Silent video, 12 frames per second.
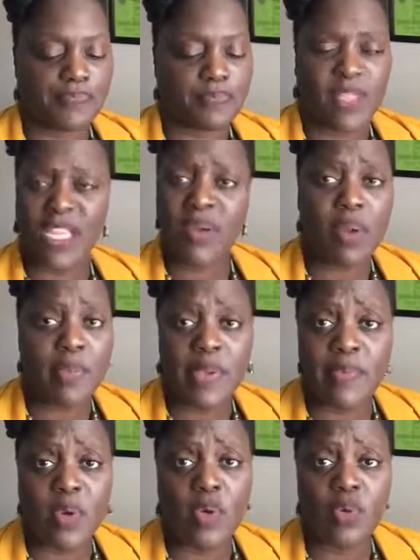there are
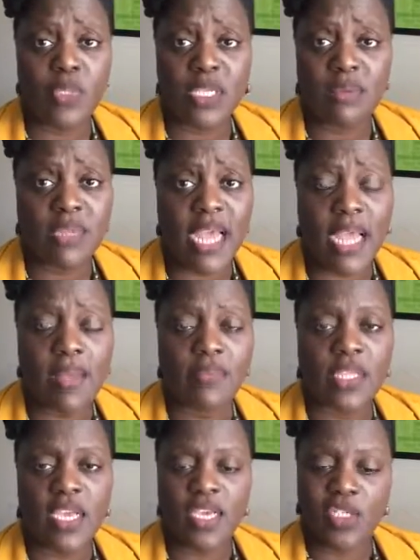people who sometimes
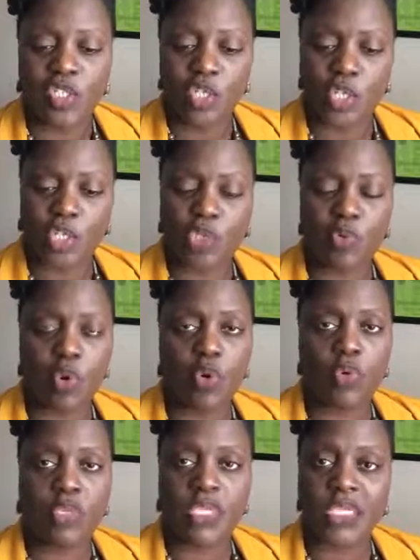just
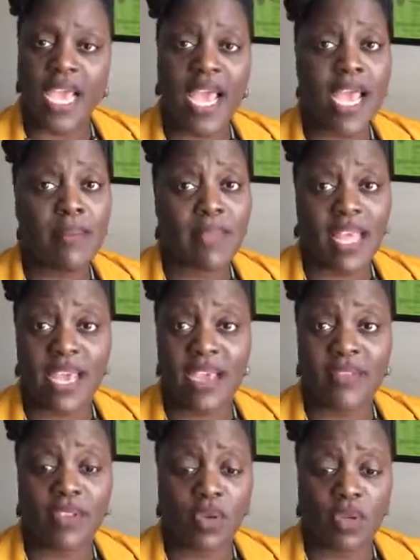scroll the timeline.
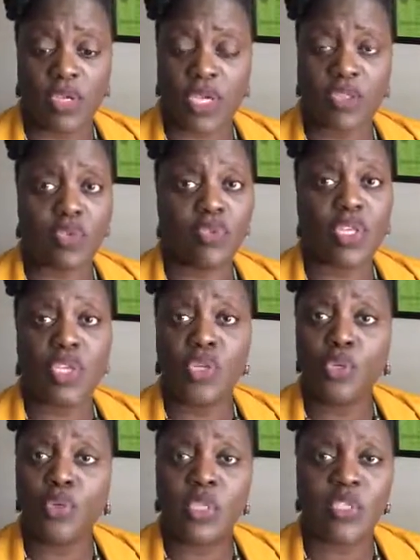They're looking through the
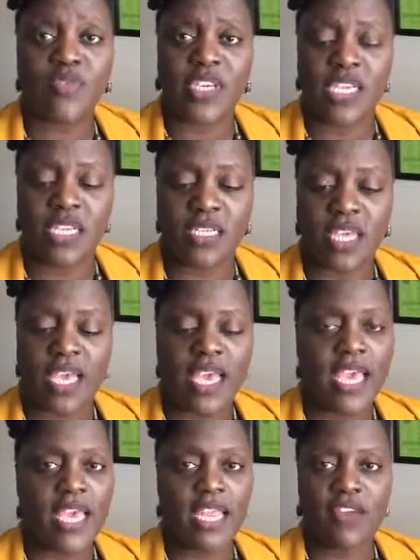news feed,
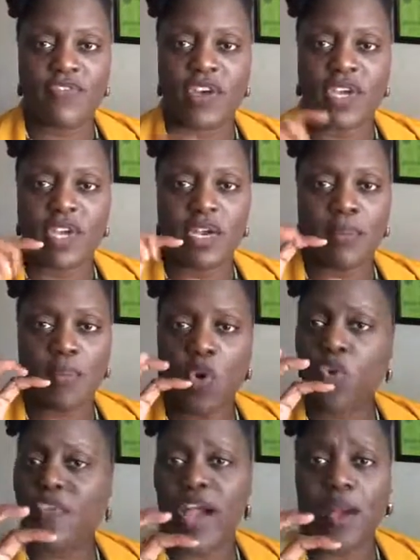and if a
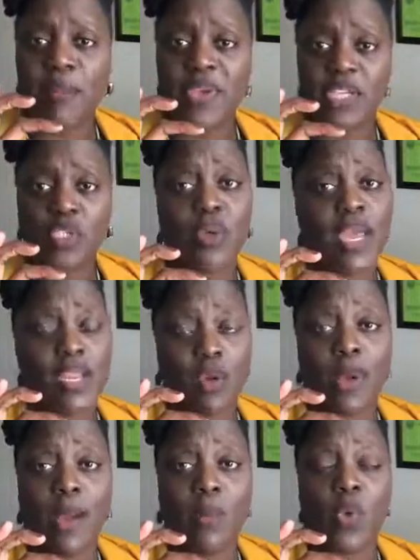profile picture, I know
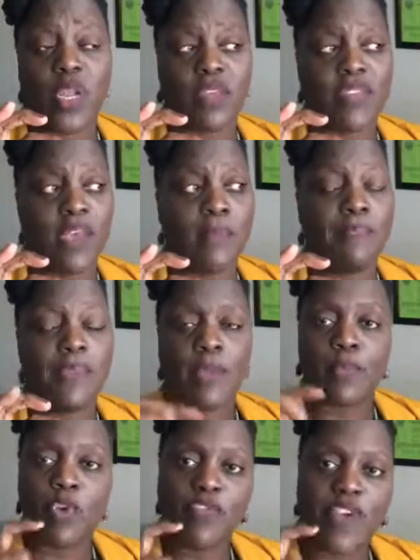I'm one of them,
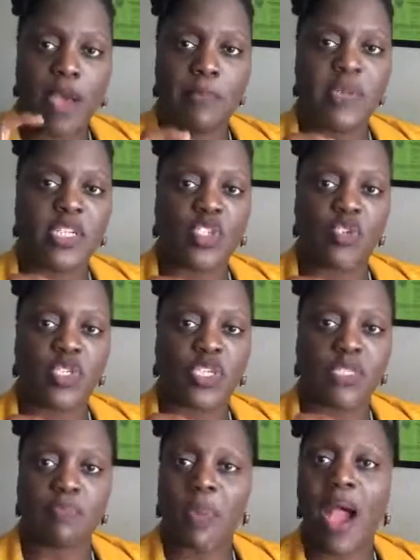profile picture
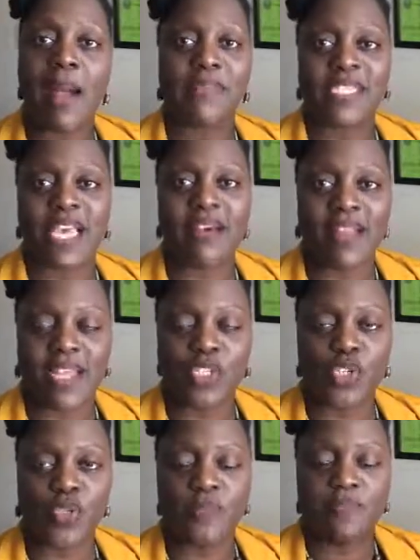just pops out at
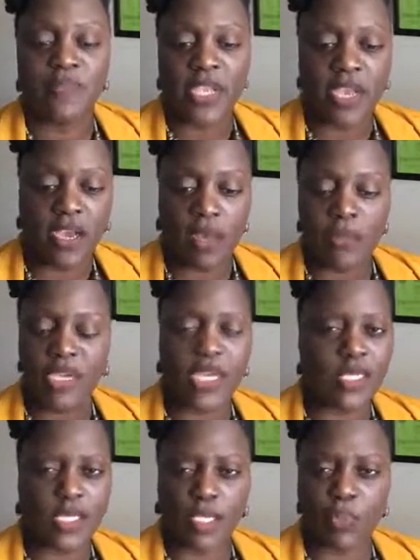you because it's